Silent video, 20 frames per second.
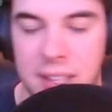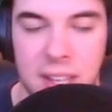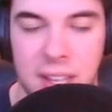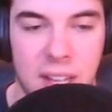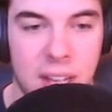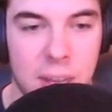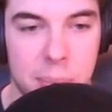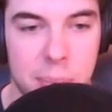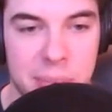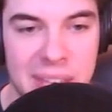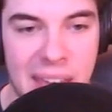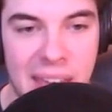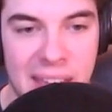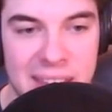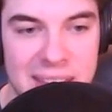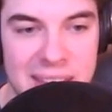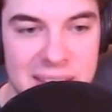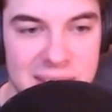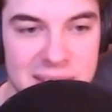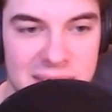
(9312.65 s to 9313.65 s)
But yeah,
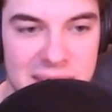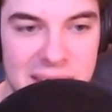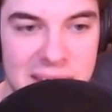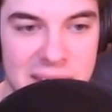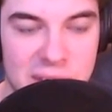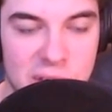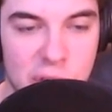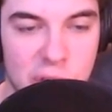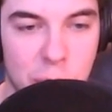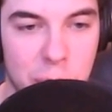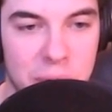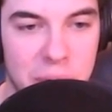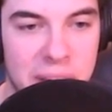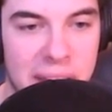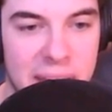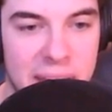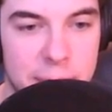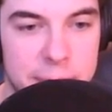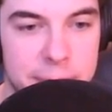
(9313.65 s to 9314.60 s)
he is super dead.